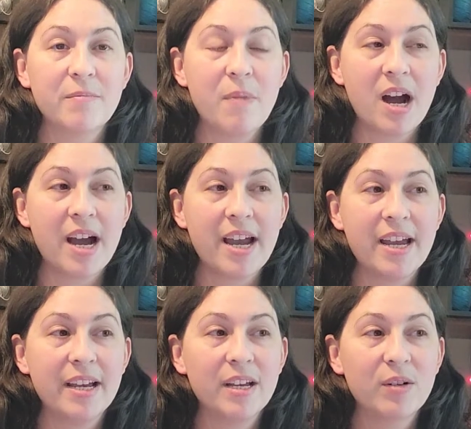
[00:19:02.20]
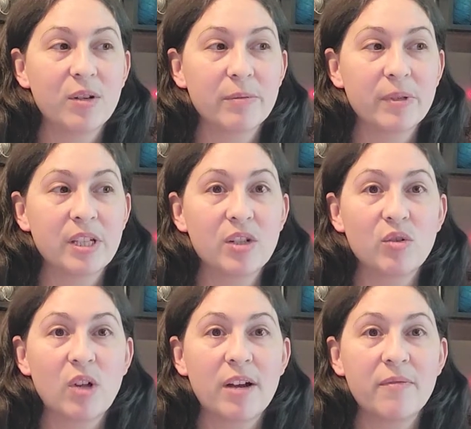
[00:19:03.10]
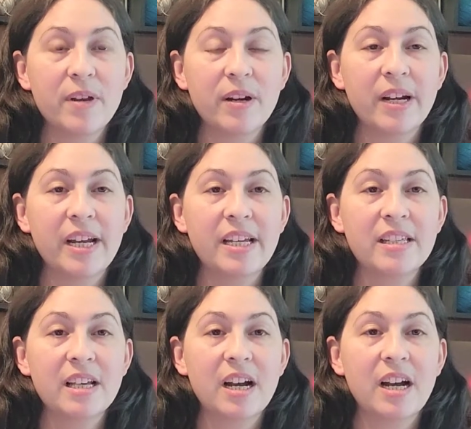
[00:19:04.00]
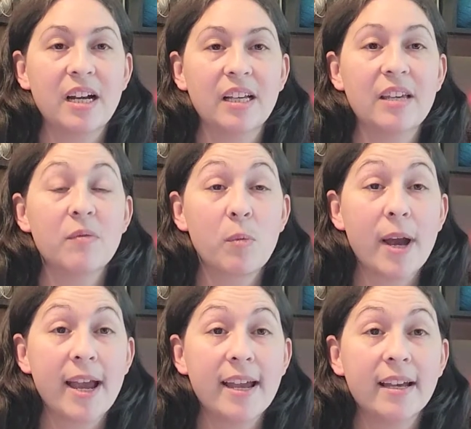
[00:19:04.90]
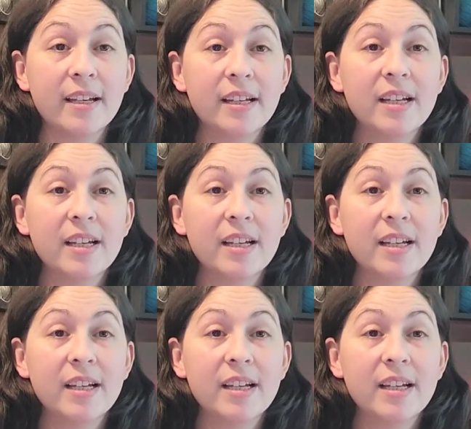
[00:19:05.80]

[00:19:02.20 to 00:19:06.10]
my Christmas in July Fairies giveaway.